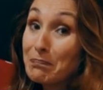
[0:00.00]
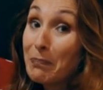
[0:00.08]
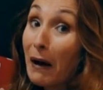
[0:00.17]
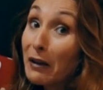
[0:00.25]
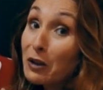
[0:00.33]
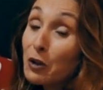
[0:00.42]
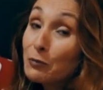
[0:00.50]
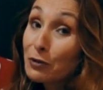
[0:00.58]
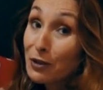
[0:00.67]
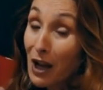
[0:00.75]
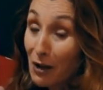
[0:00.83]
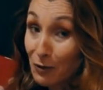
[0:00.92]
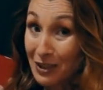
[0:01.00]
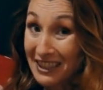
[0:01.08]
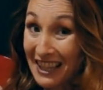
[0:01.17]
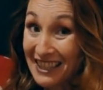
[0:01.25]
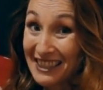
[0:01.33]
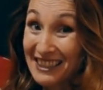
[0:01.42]
but you pronounce it
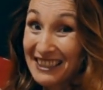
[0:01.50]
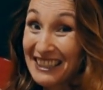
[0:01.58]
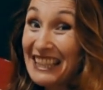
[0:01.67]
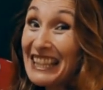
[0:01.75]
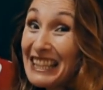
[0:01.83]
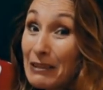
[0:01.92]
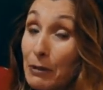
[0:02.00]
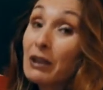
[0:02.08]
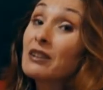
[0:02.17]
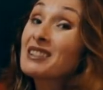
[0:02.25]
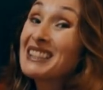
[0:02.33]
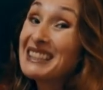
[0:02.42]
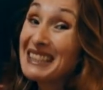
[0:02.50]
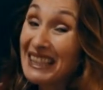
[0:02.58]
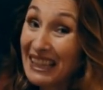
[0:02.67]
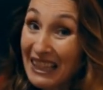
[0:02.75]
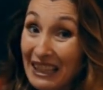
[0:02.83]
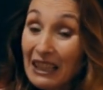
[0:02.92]
as E because in the
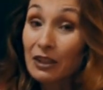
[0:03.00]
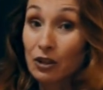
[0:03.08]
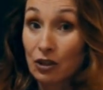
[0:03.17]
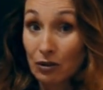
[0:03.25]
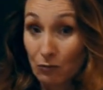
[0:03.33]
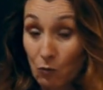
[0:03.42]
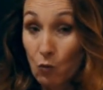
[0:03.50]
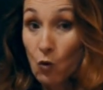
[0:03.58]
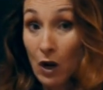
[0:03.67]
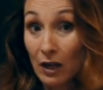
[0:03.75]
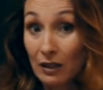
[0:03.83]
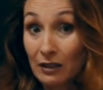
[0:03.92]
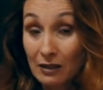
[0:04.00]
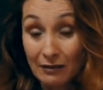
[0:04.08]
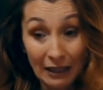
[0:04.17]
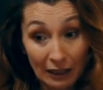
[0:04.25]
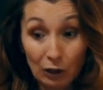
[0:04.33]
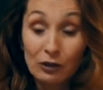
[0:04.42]
English word
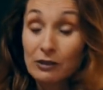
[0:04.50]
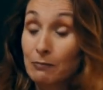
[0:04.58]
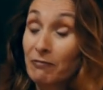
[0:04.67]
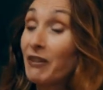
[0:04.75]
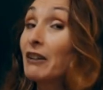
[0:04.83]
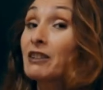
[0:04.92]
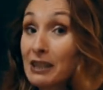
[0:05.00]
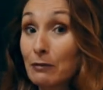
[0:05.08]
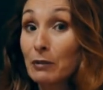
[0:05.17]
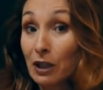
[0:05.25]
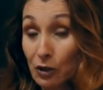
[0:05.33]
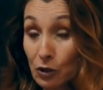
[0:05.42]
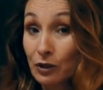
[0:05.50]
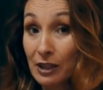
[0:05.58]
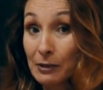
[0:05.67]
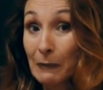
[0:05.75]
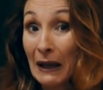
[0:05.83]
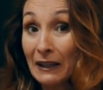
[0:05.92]
that looks very similar to the
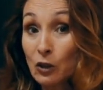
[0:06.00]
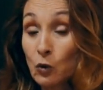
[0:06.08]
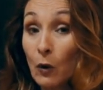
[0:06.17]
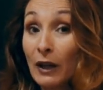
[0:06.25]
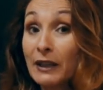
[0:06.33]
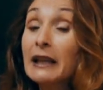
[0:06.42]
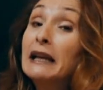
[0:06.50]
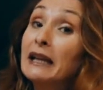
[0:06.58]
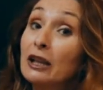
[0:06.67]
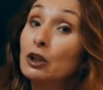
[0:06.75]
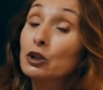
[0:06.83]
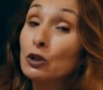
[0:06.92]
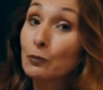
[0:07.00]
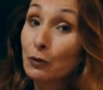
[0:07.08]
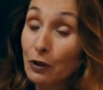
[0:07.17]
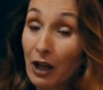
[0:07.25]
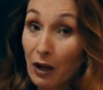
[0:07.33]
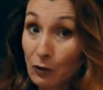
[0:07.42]
Spanish one, you
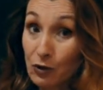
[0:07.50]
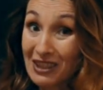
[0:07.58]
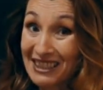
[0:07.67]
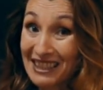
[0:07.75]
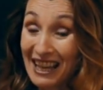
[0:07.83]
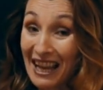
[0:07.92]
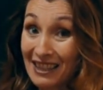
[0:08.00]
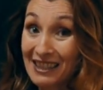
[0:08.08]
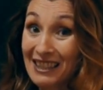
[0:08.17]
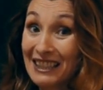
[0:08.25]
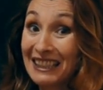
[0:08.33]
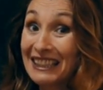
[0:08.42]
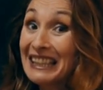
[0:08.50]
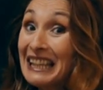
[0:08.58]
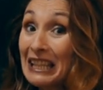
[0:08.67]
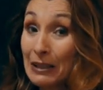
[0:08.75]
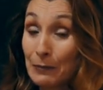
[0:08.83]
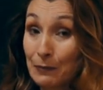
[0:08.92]
pronounce it as
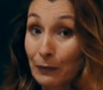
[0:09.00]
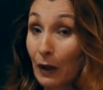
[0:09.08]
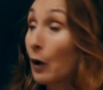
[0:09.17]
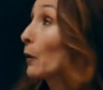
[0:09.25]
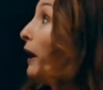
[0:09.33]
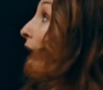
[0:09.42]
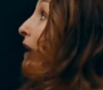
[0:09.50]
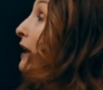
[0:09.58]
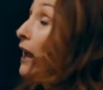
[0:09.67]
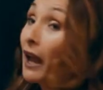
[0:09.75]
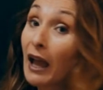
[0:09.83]
E, okay?